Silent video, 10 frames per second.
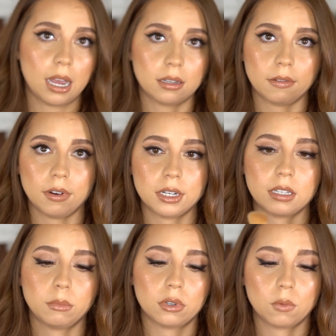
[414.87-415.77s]
has a very
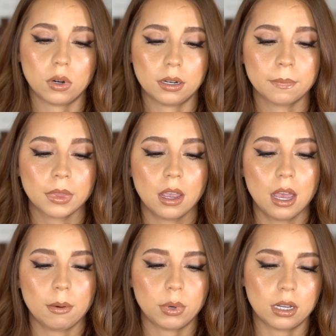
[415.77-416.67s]
similar one,
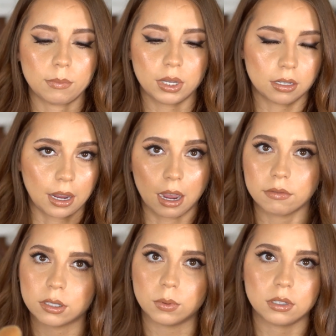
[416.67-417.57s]
but because I have
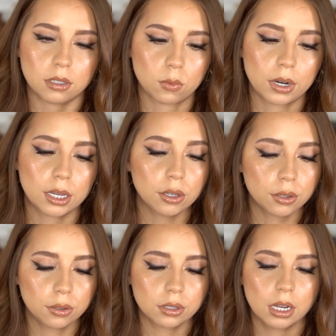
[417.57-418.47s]
this one, this is the one I
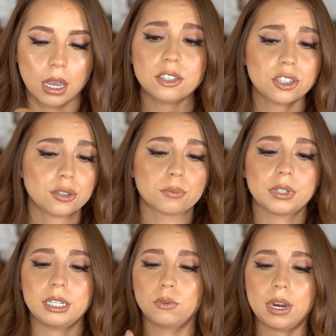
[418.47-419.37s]
use. It's just a
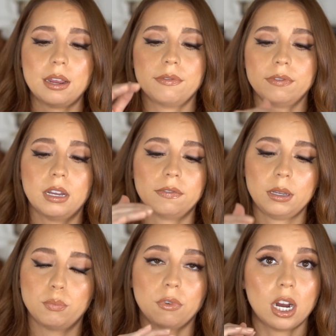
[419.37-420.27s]
really great
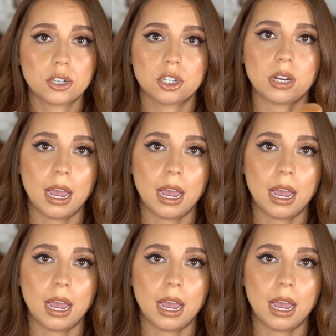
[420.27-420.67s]
fluffy brush.